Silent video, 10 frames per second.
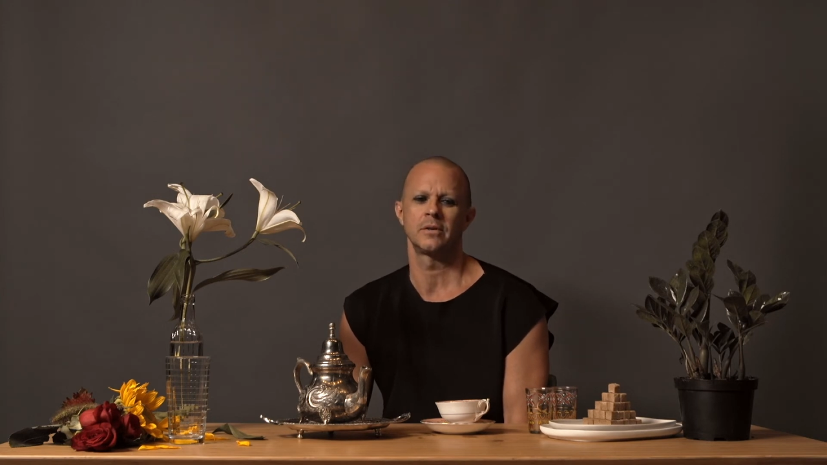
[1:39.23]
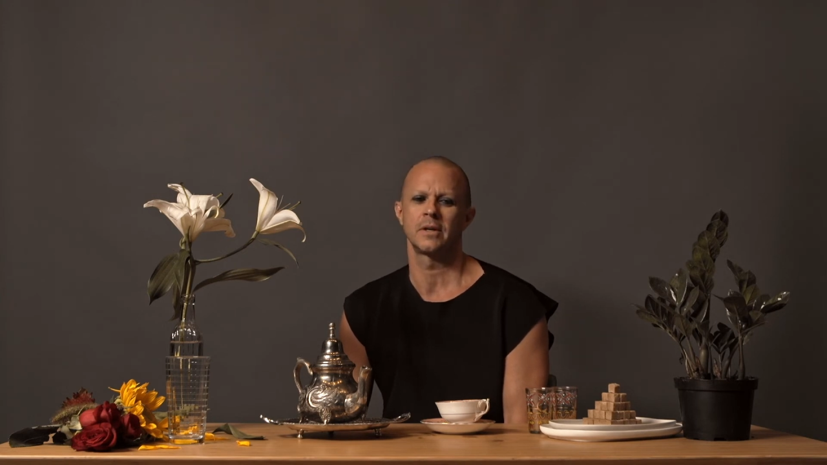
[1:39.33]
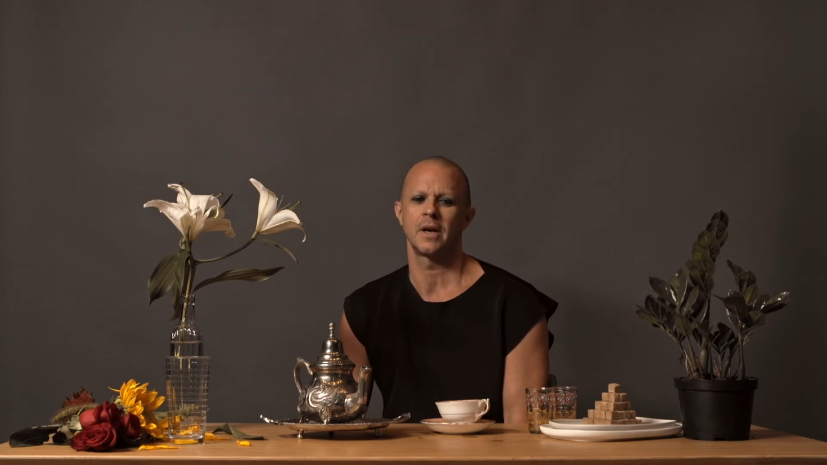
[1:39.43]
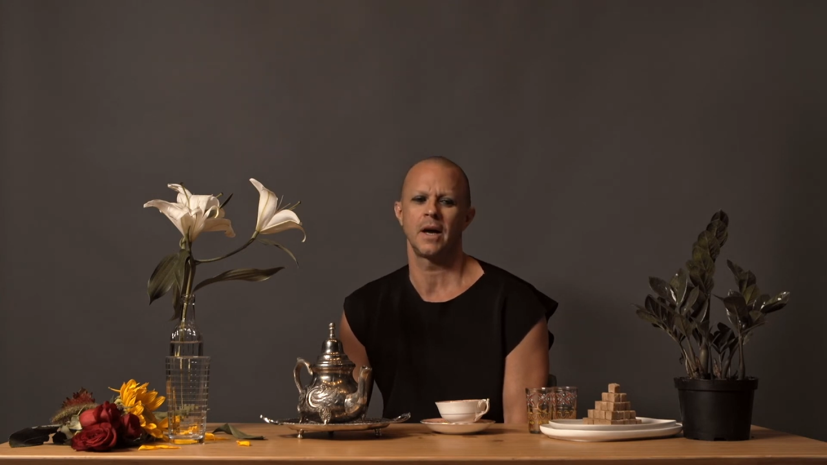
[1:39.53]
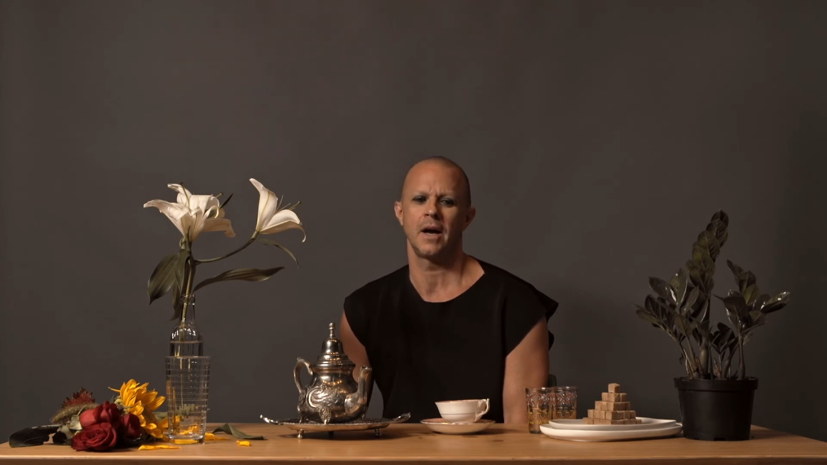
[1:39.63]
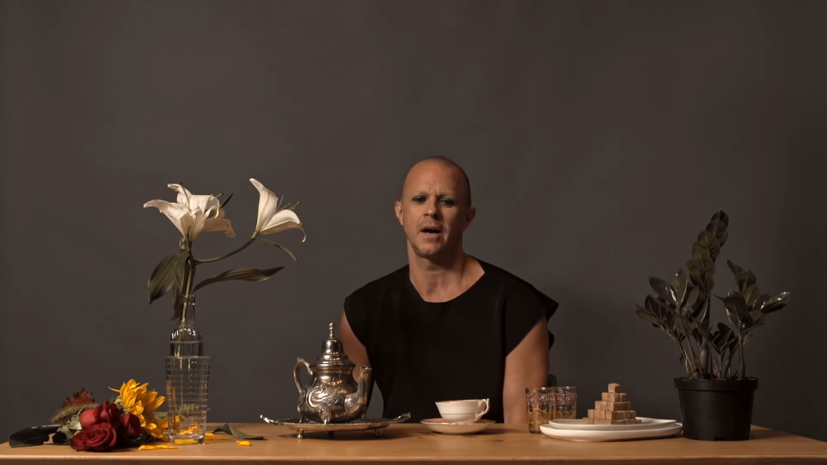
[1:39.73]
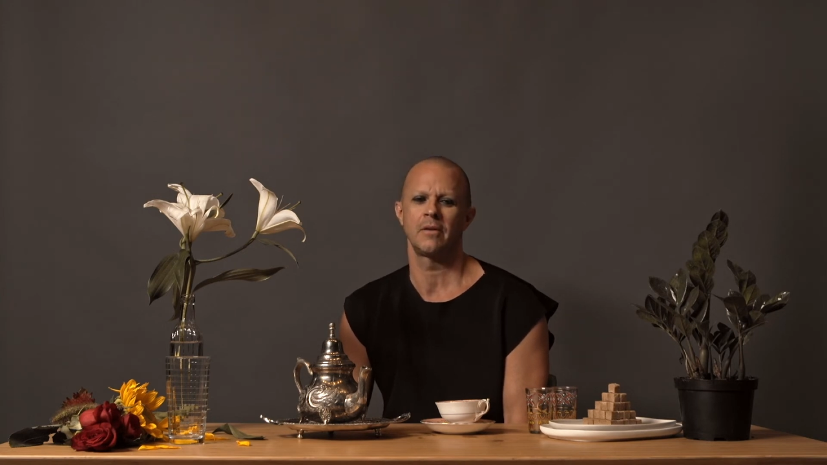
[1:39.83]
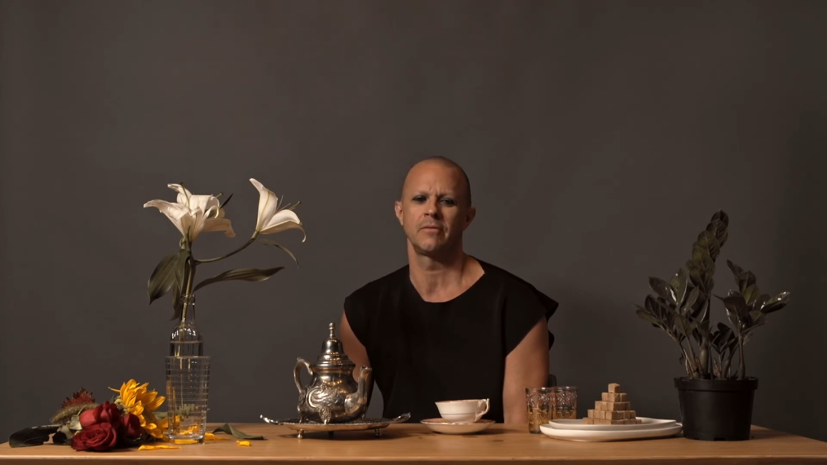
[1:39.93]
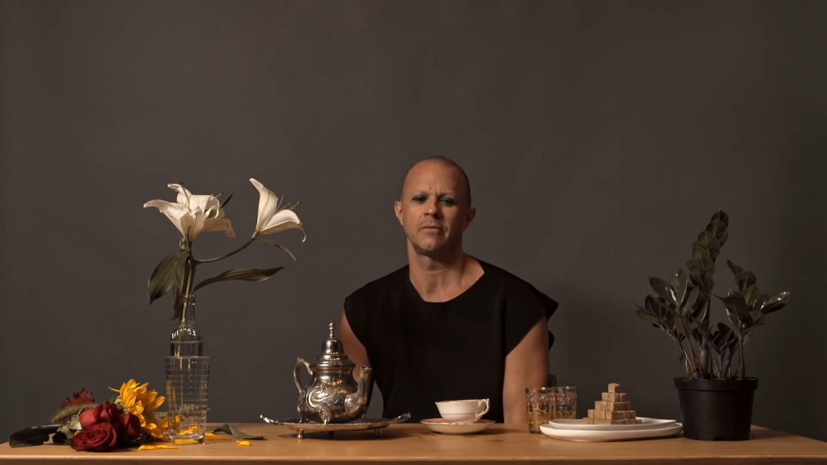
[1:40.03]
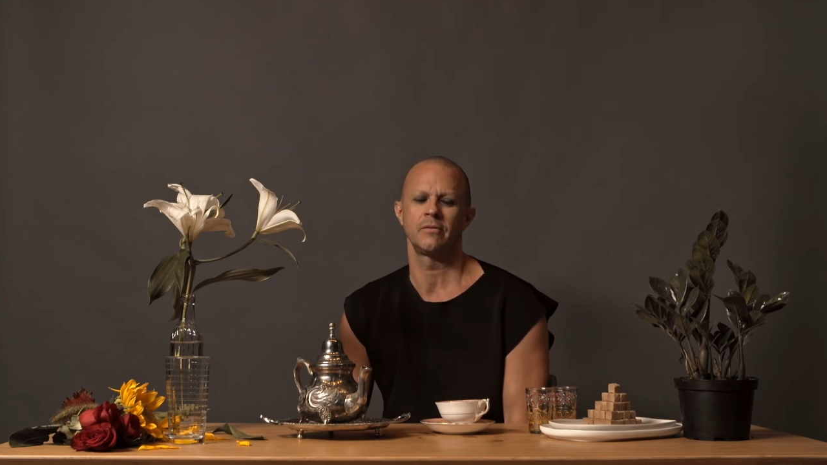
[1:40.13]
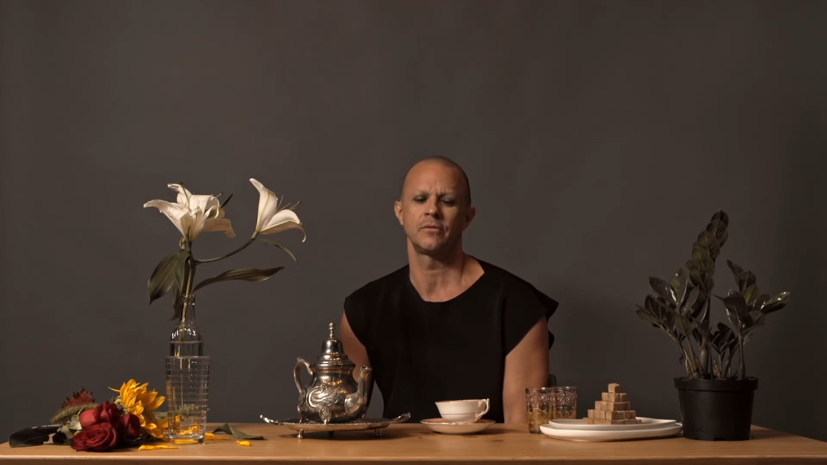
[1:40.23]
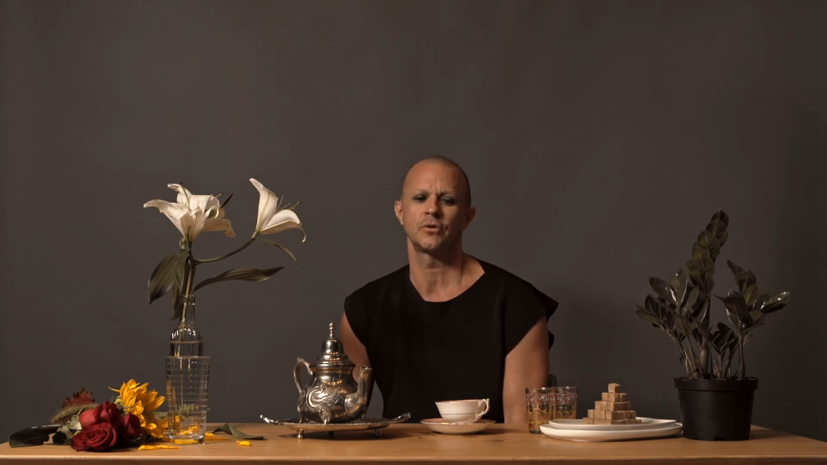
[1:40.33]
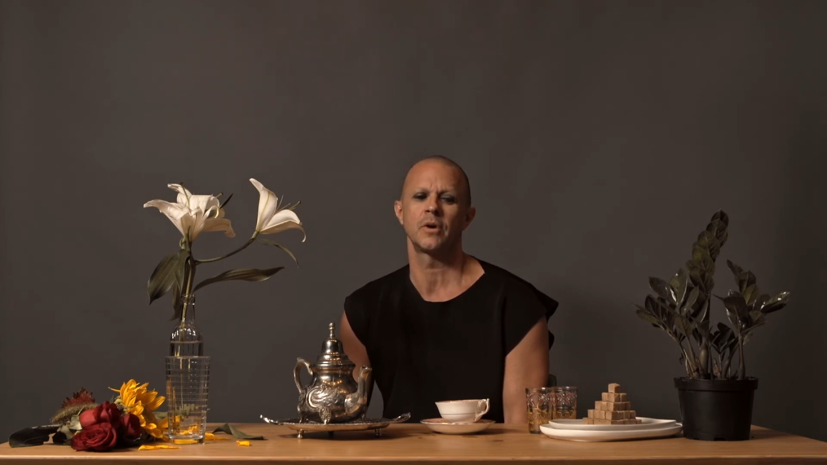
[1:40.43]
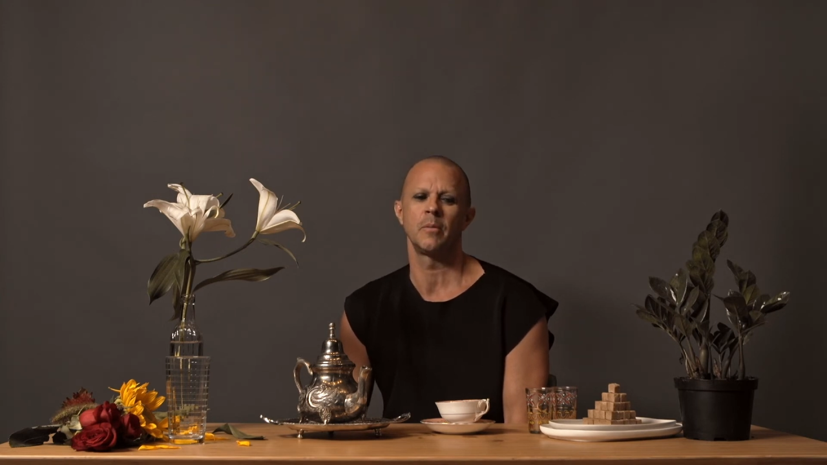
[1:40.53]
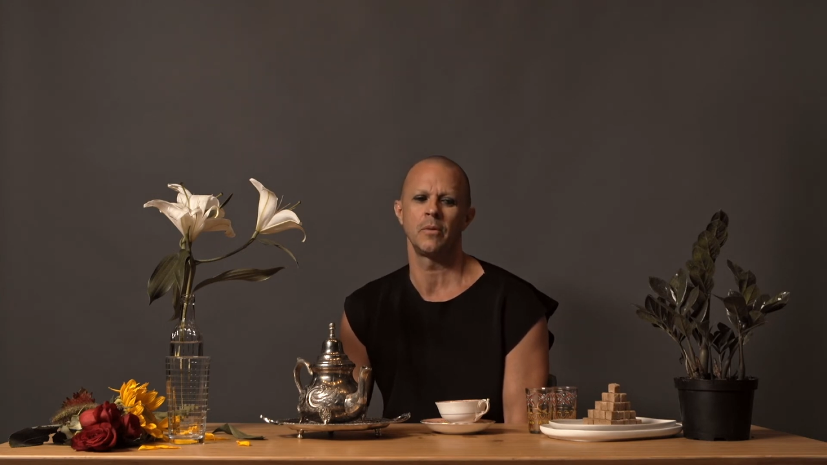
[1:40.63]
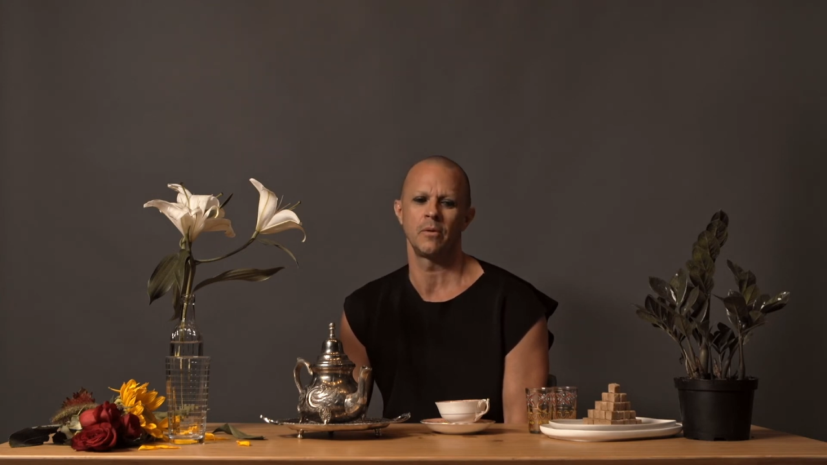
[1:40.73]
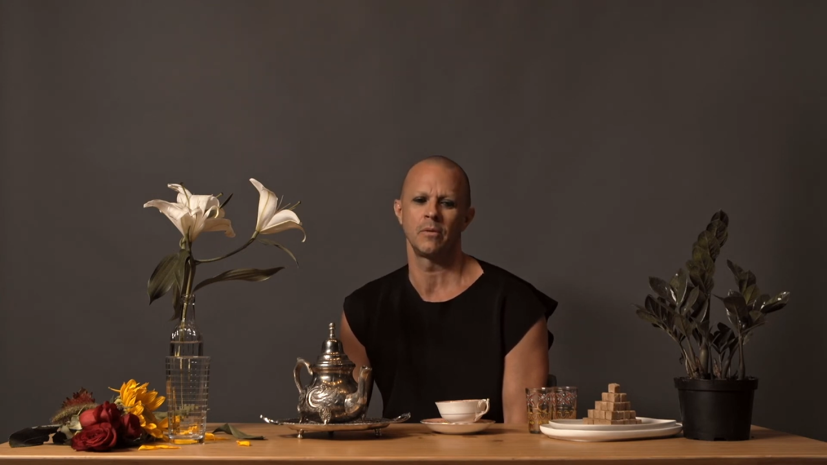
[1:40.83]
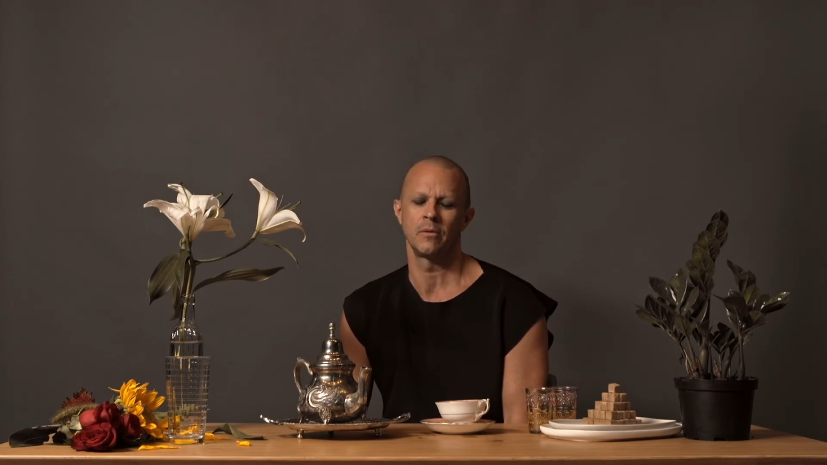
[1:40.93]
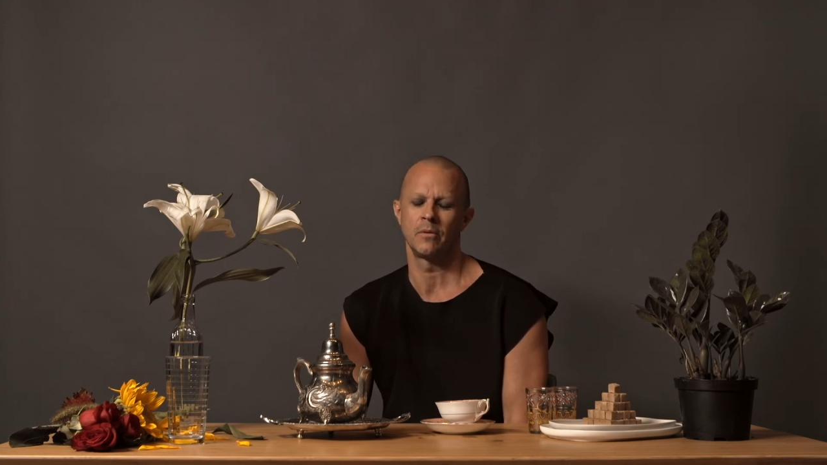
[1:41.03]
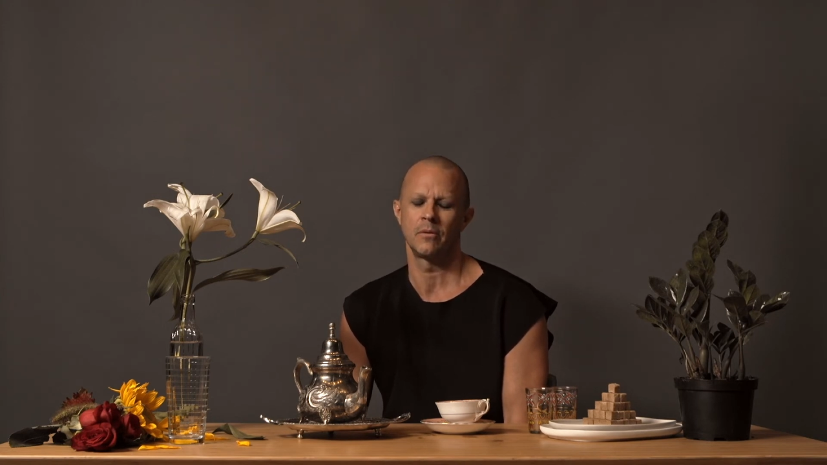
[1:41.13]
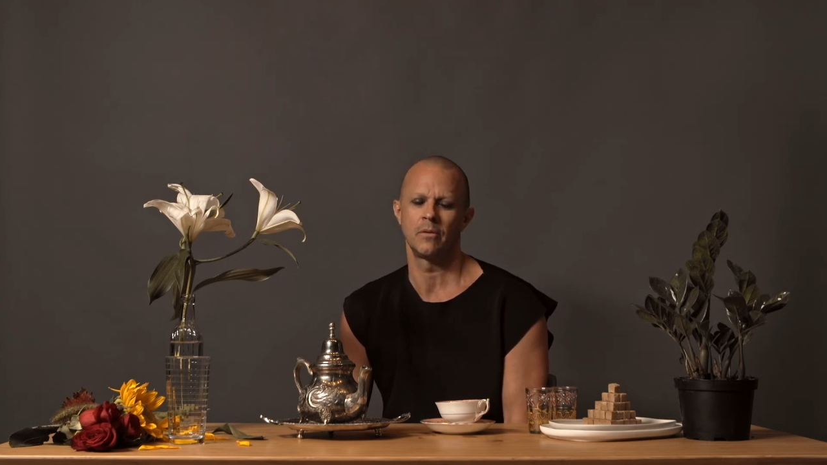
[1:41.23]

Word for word: that I have trouble.